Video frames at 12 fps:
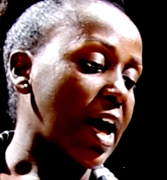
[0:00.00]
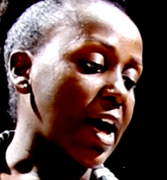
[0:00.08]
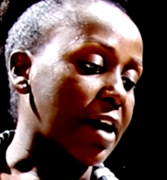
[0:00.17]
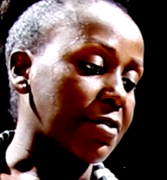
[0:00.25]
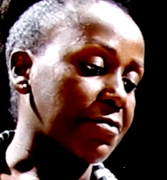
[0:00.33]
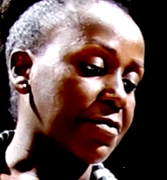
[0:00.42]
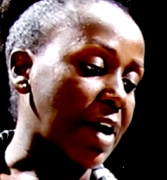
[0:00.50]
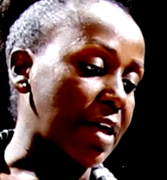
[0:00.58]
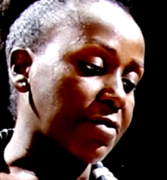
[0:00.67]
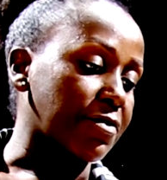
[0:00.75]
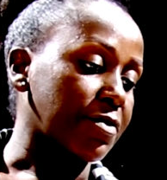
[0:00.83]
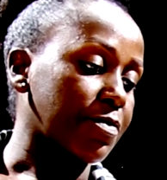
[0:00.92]
are
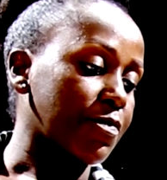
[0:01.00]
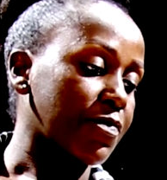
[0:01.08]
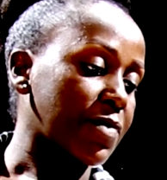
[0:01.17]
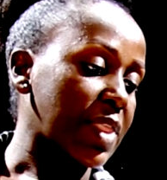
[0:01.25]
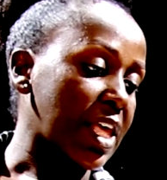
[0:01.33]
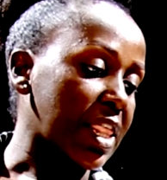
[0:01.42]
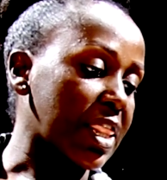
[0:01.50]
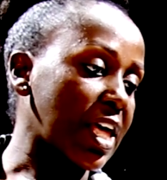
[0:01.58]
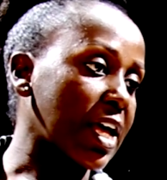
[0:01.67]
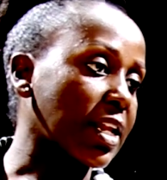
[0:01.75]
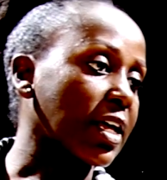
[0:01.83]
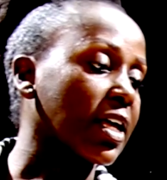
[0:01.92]
5.
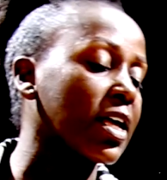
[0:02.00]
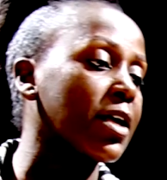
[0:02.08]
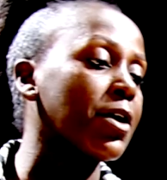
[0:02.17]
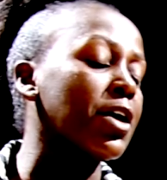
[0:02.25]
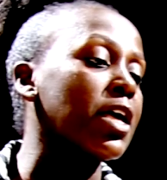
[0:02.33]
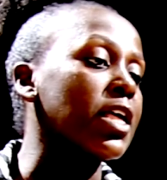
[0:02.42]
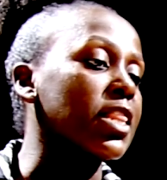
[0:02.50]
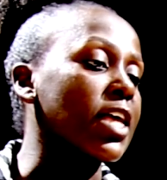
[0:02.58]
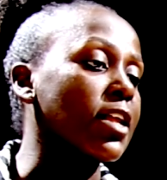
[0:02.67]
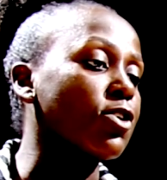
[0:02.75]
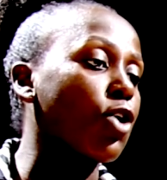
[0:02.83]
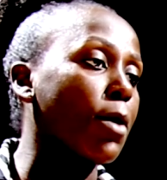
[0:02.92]
Then
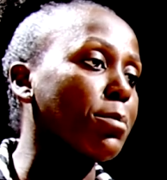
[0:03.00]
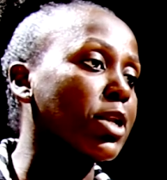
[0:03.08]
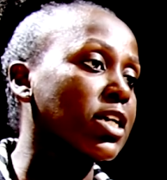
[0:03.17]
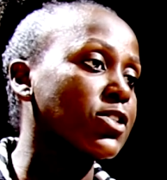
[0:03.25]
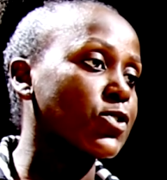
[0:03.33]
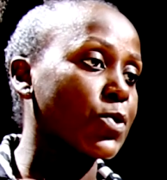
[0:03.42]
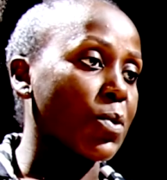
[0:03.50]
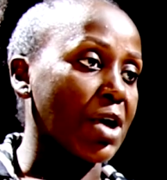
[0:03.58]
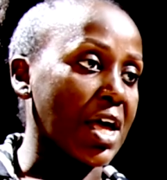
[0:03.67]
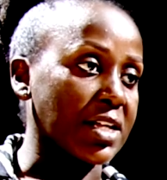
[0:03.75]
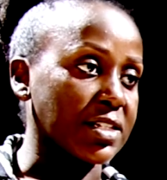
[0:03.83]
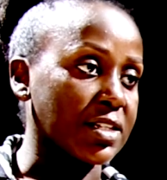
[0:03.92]
the incomplete
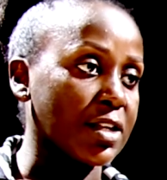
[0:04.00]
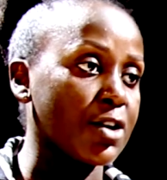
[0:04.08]
squares.